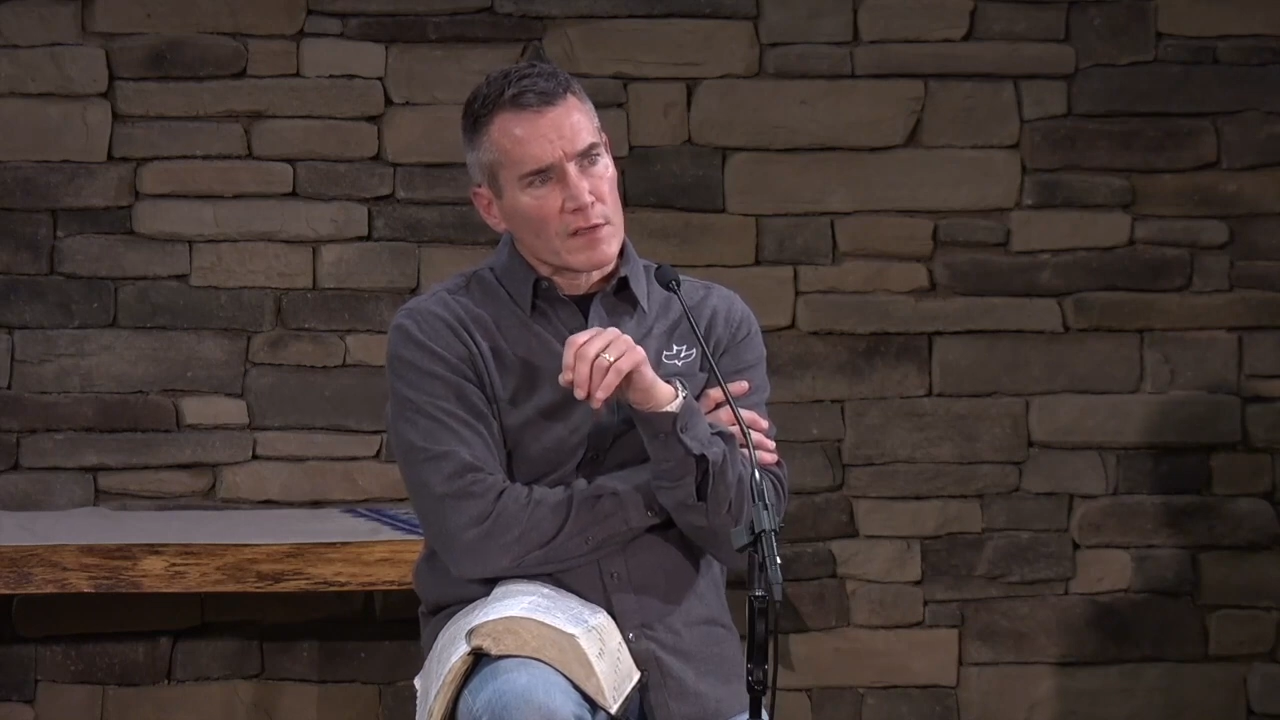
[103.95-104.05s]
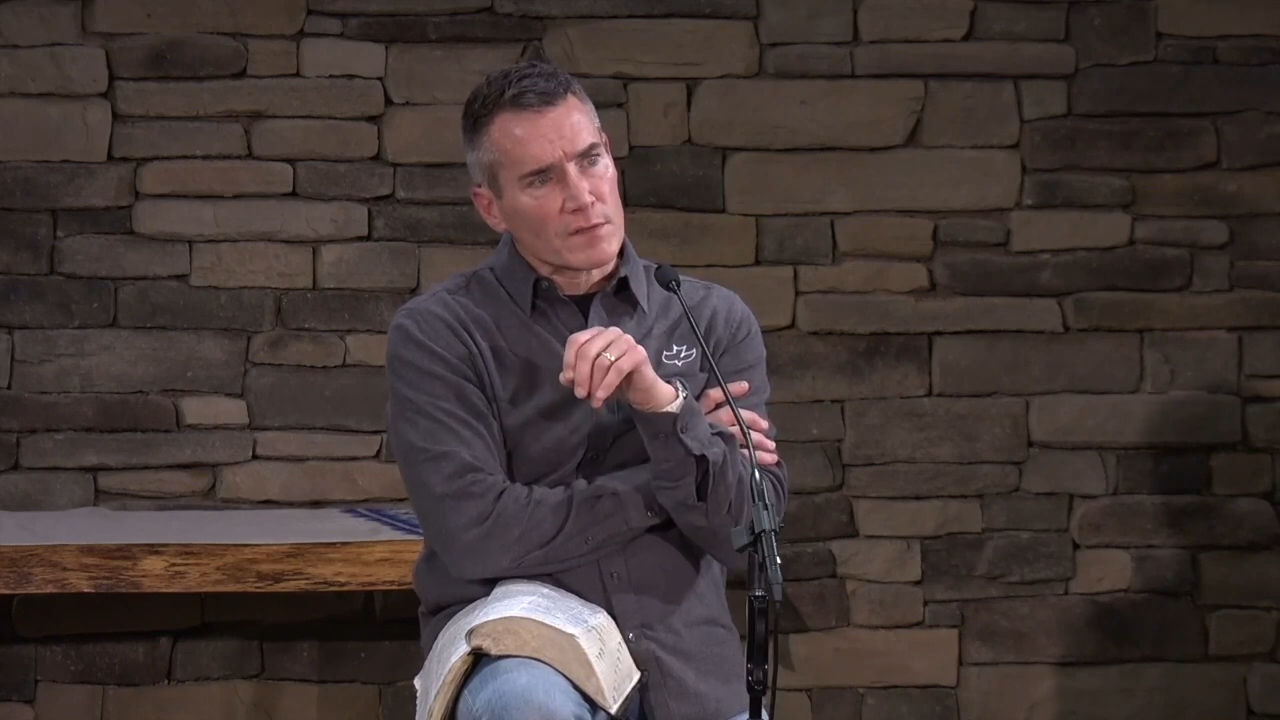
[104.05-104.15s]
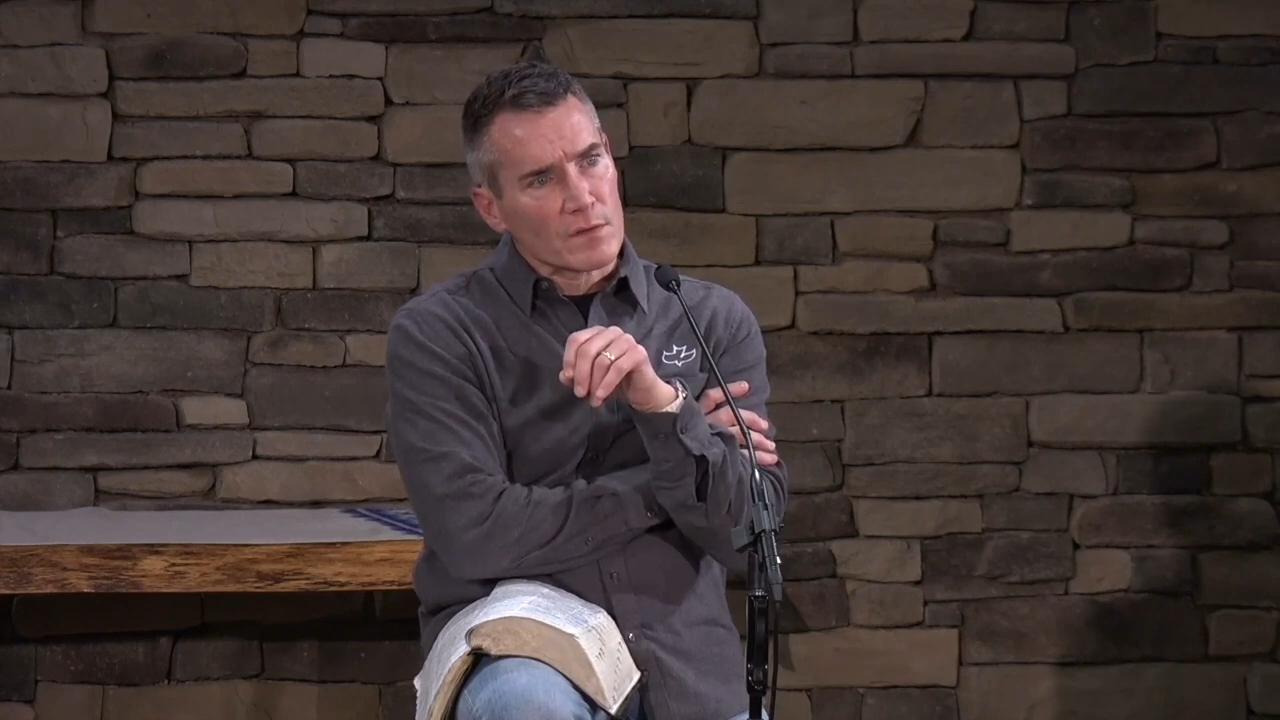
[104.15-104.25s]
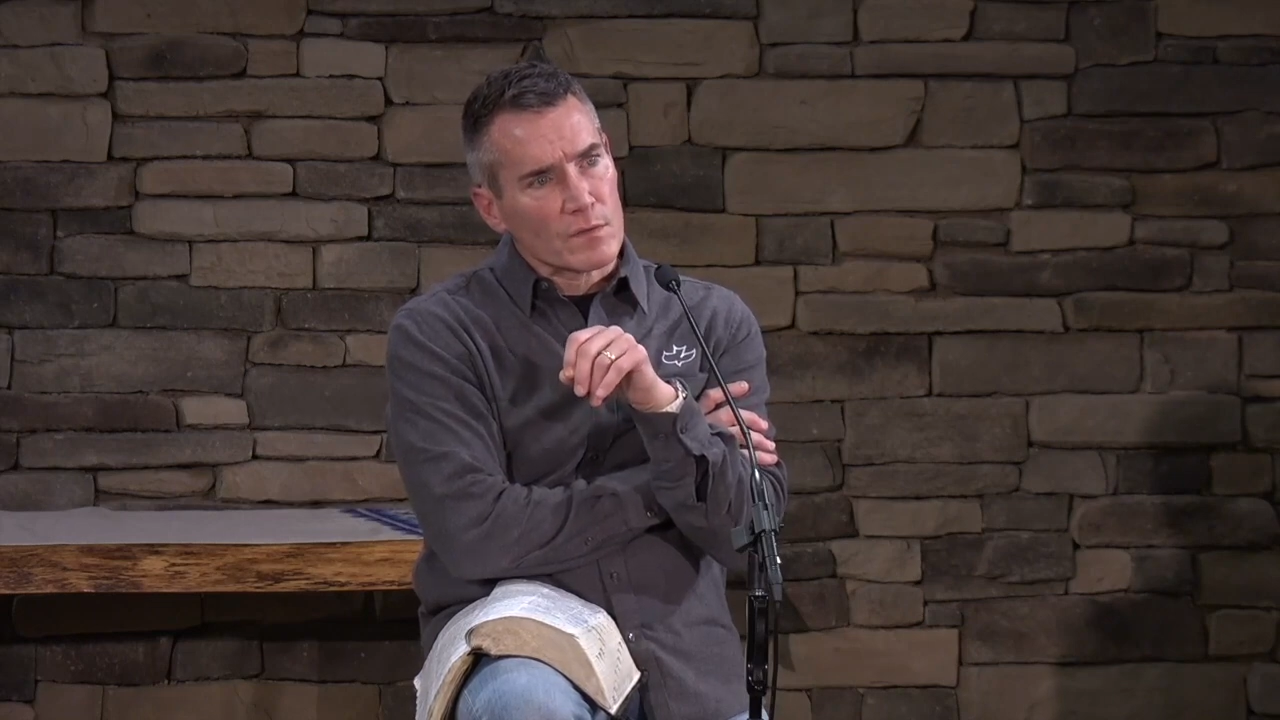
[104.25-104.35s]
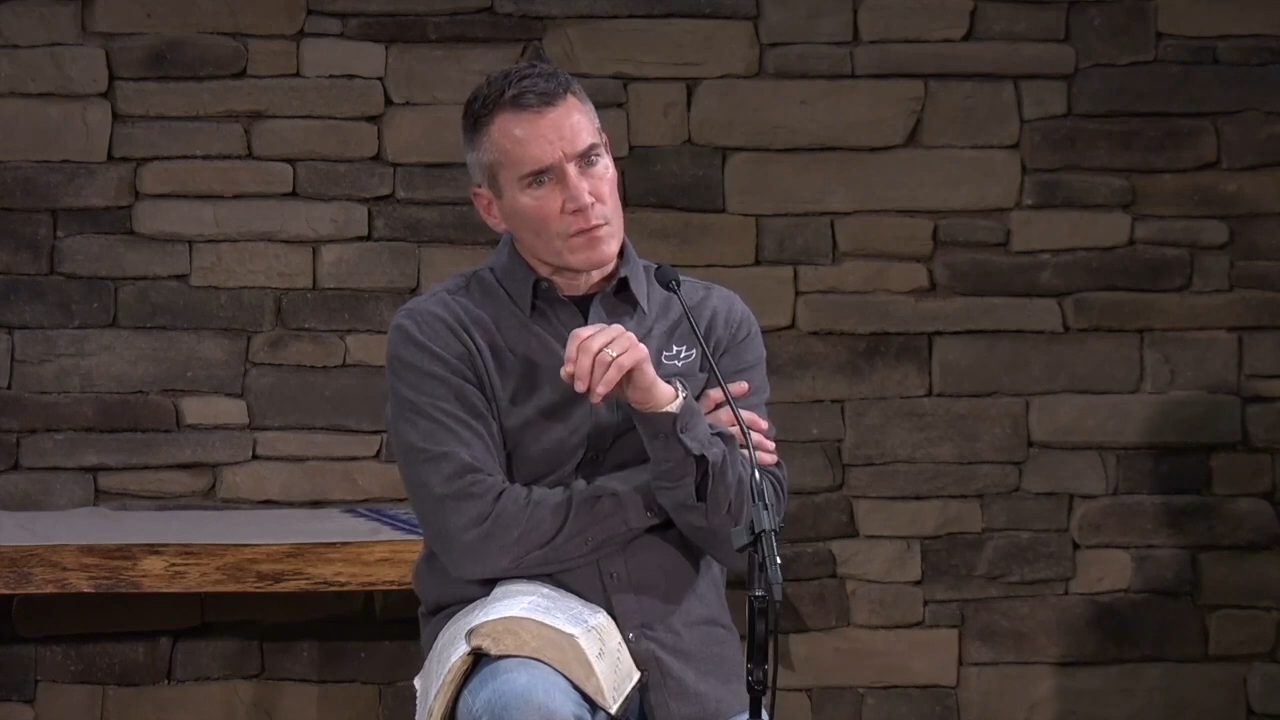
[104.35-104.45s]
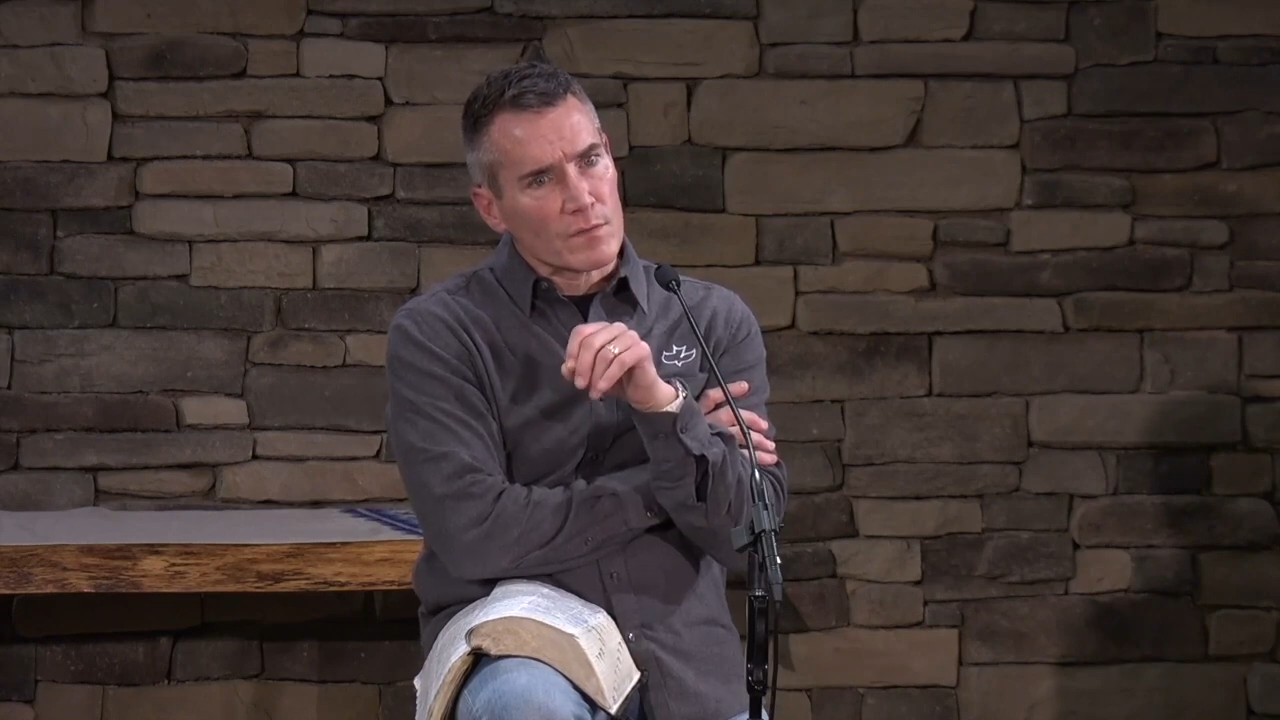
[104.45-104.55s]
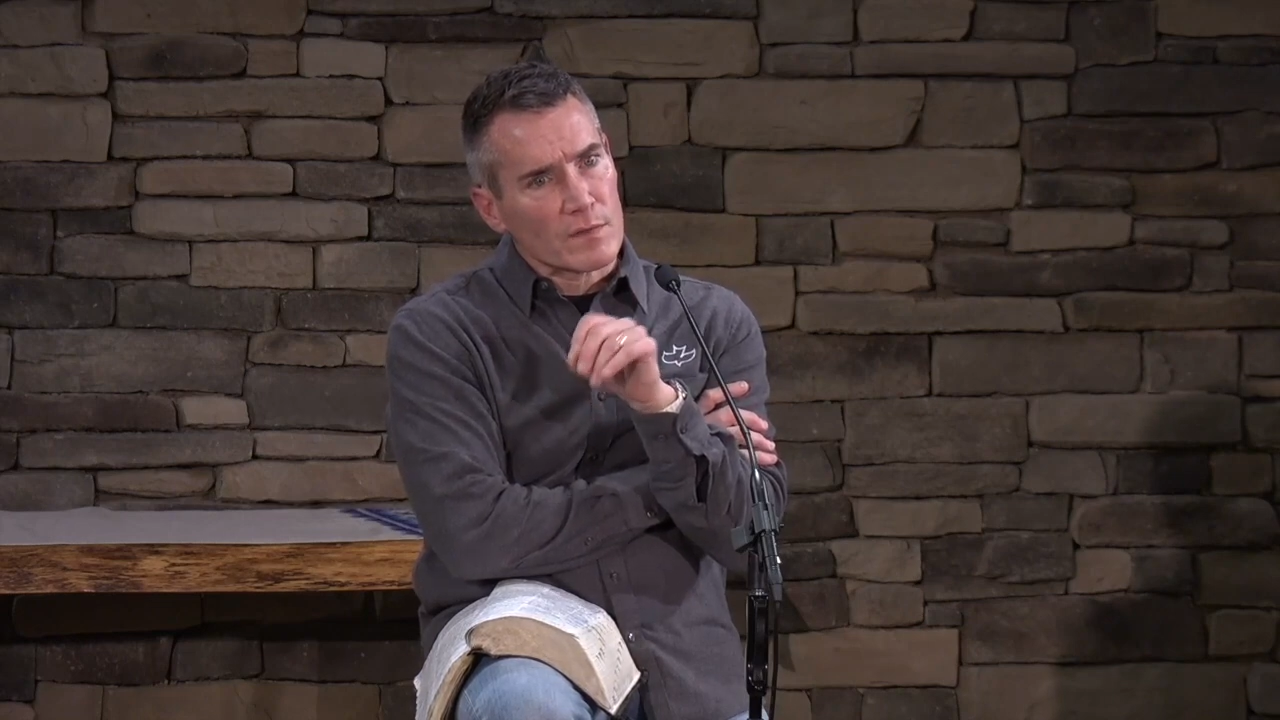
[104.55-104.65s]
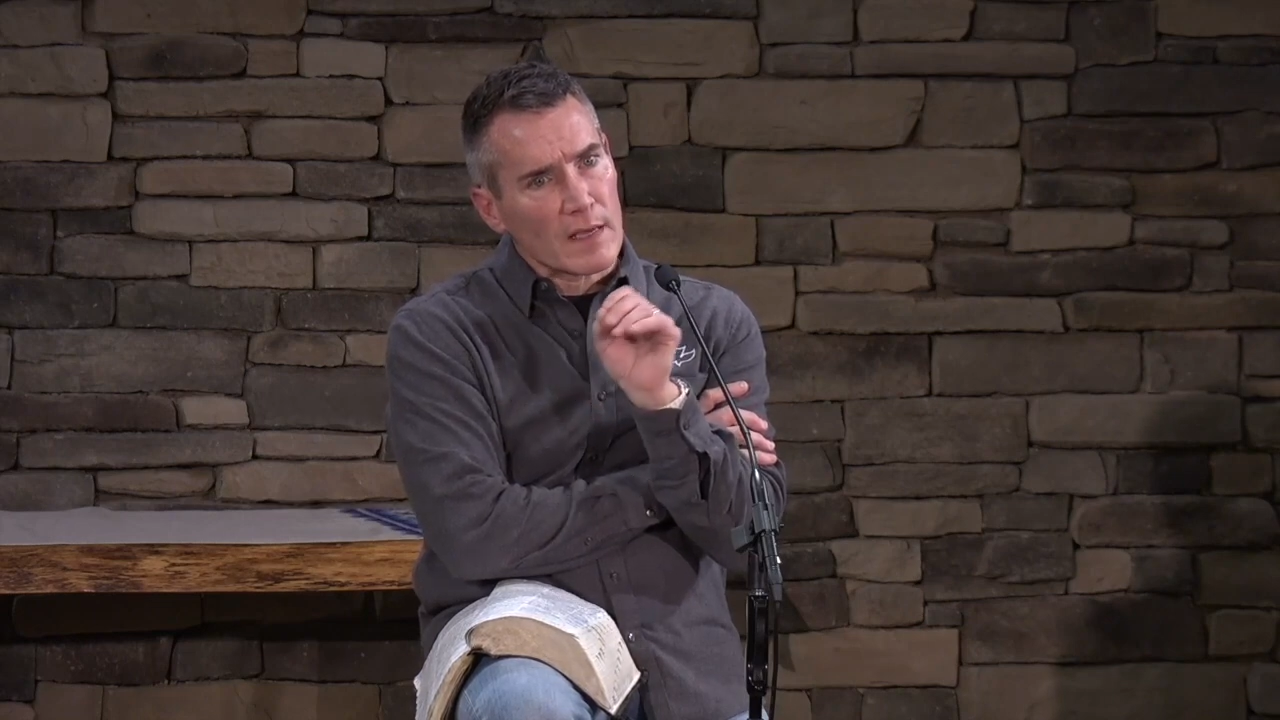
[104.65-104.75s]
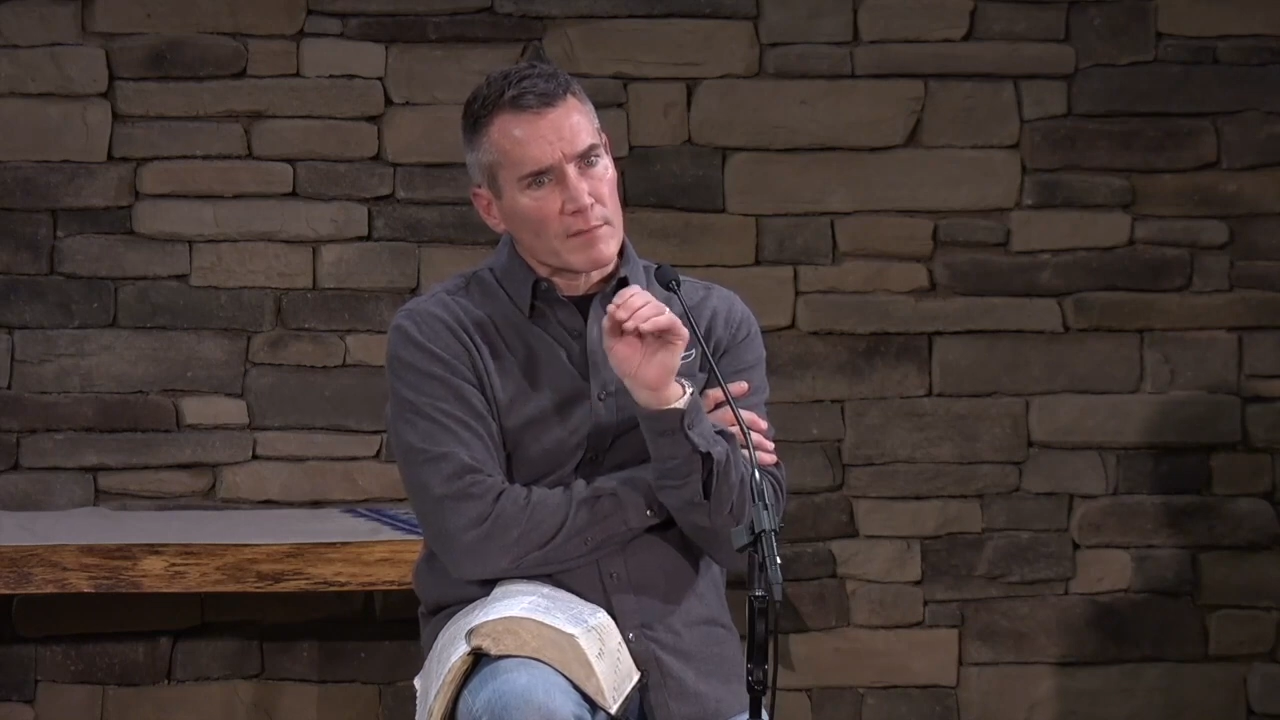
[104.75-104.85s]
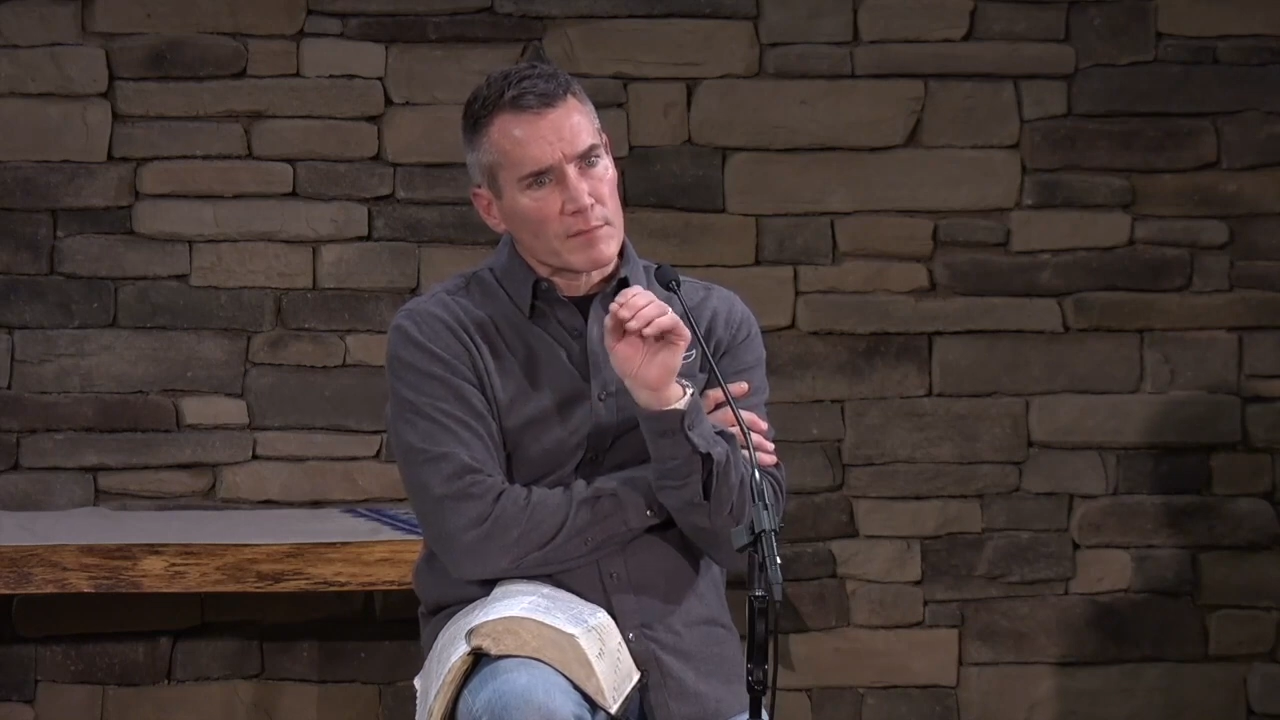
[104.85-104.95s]
so
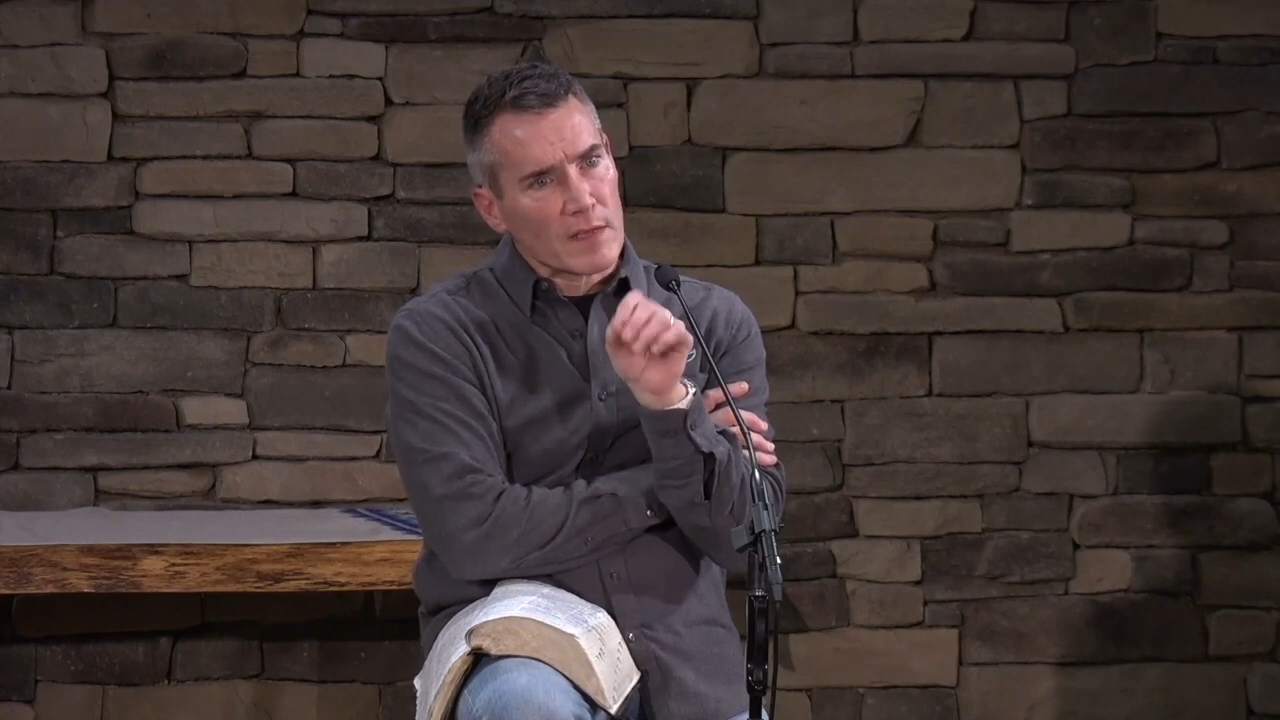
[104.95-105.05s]
that